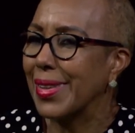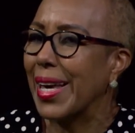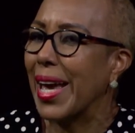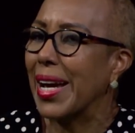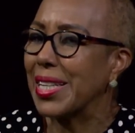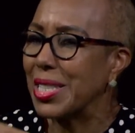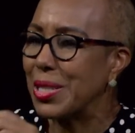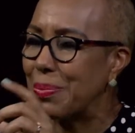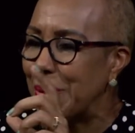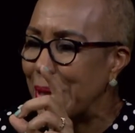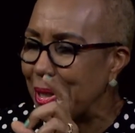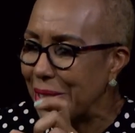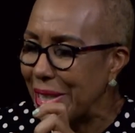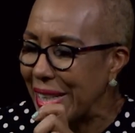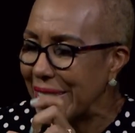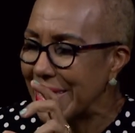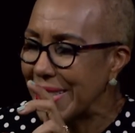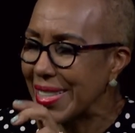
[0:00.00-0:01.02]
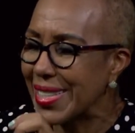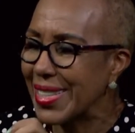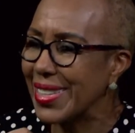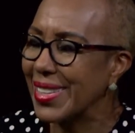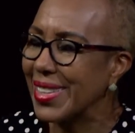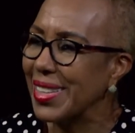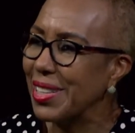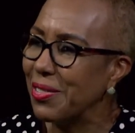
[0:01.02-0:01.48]
experience,
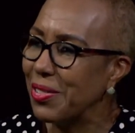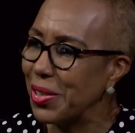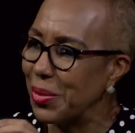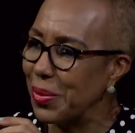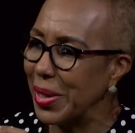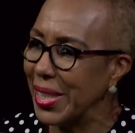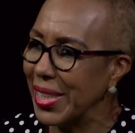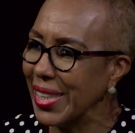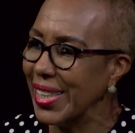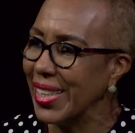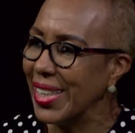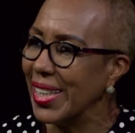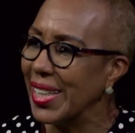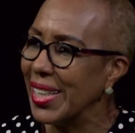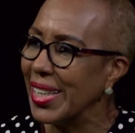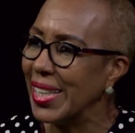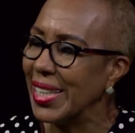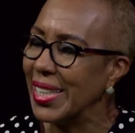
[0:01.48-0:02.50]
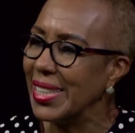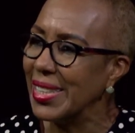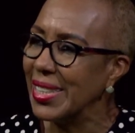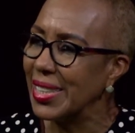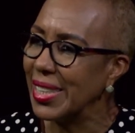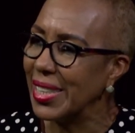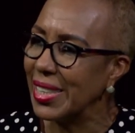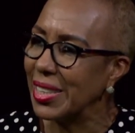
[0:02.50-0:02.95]
if you will,
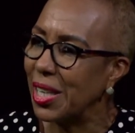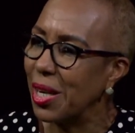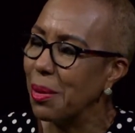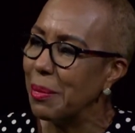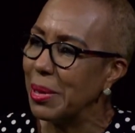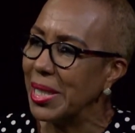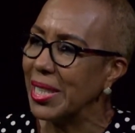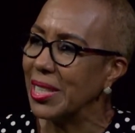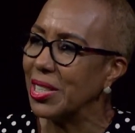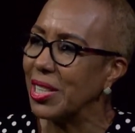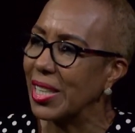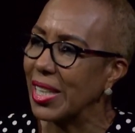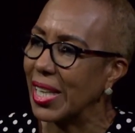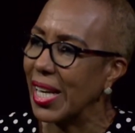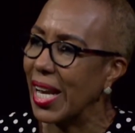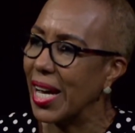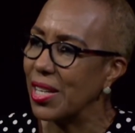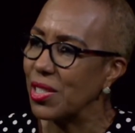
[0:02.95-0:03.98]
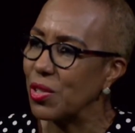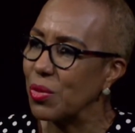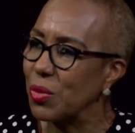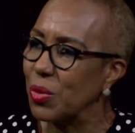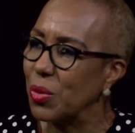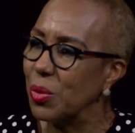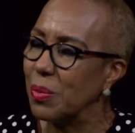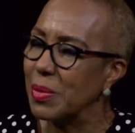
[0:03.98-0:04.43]
in coming into the
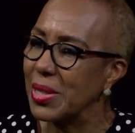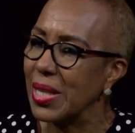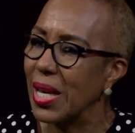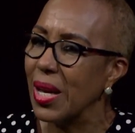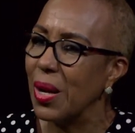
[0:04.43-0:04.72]
classrooms?